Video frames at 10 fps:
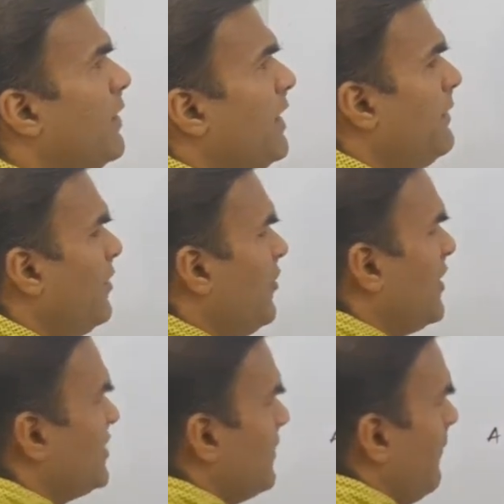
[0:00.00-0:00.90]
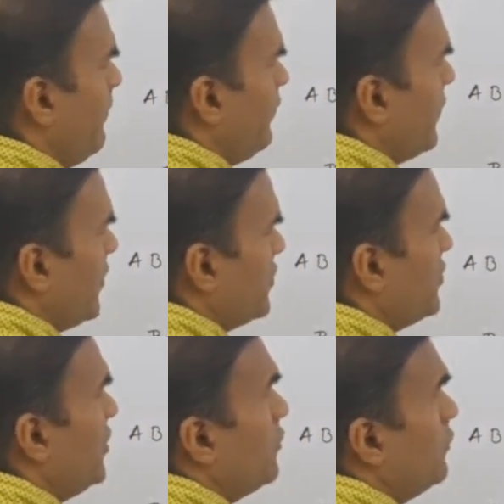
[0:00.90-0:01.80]
B matrix?
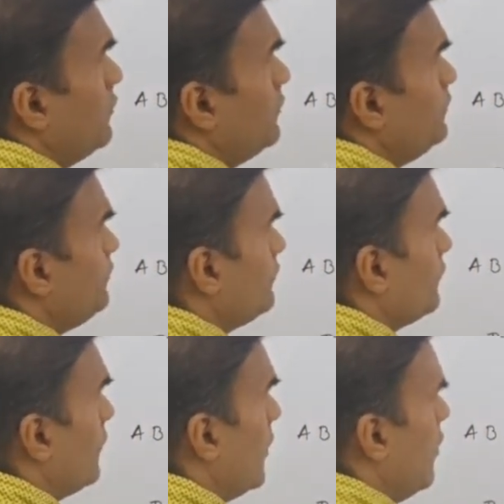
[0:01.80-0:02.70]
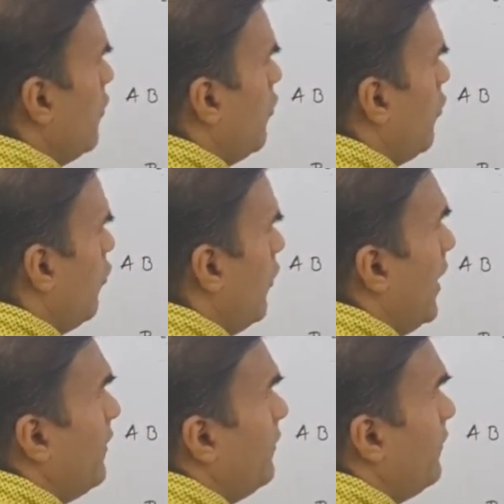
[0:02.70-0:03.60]
0,
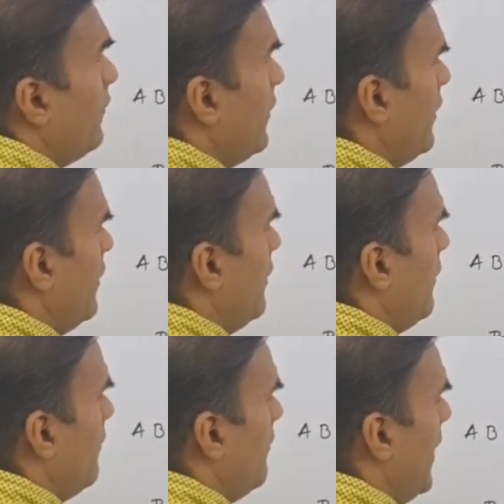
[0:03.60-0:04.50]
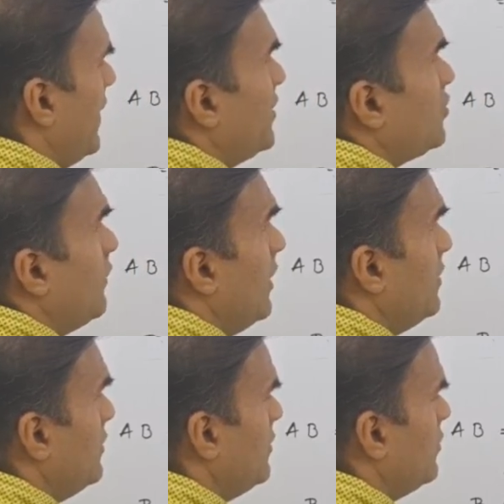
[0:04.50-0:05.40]
1, minus
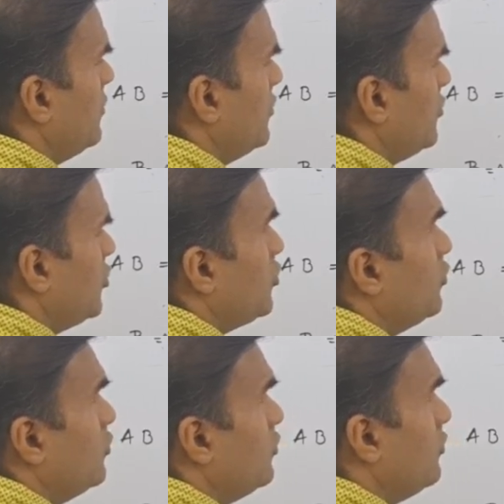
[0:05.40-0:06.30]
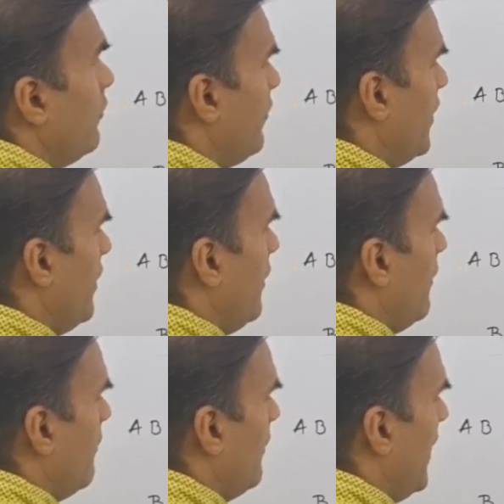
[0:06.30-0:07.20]
1, 2,
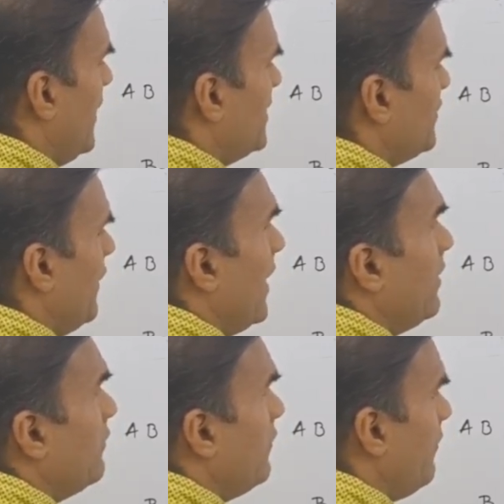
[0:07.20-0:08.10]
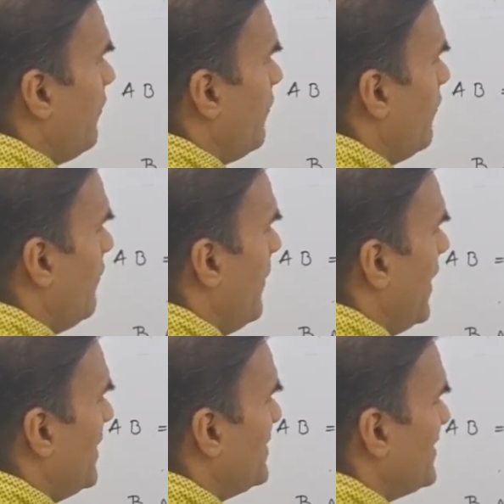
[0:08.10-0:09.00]
minus 5,
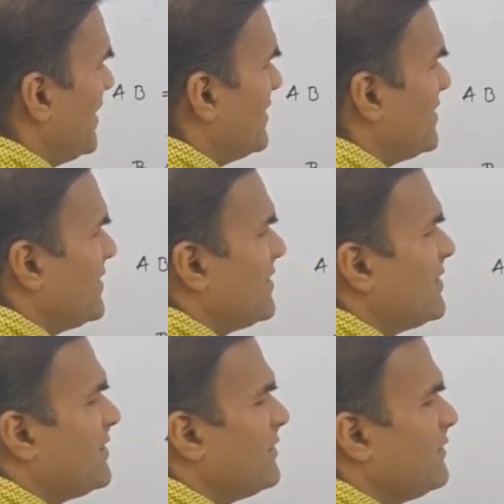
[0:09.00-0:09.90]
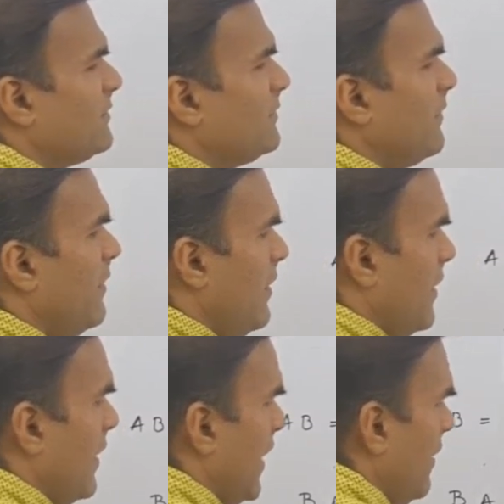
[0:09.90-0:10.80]
minus 6.
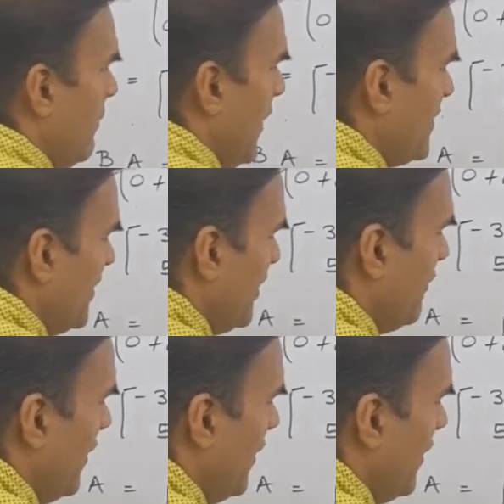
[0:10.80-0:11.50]
I'll place it over